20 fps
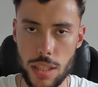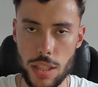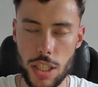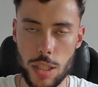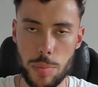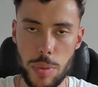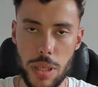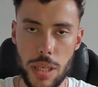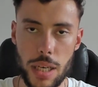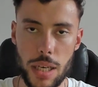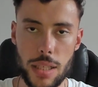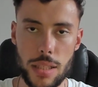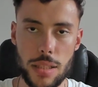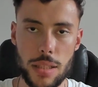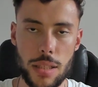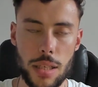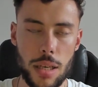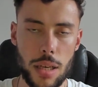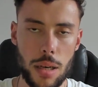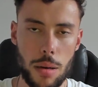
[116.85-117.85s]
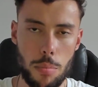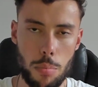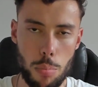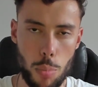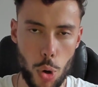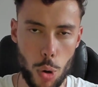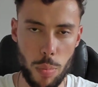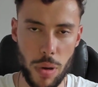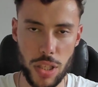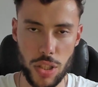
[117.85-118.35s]
just because
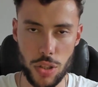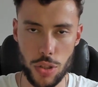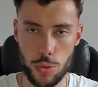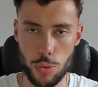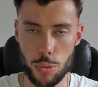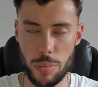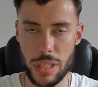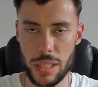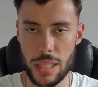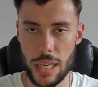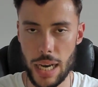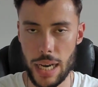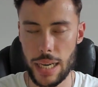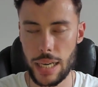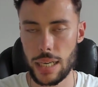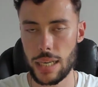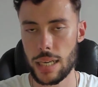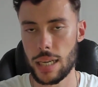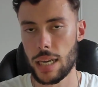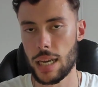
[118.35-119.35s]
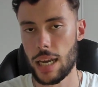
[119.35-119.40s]
more muscles would be tight,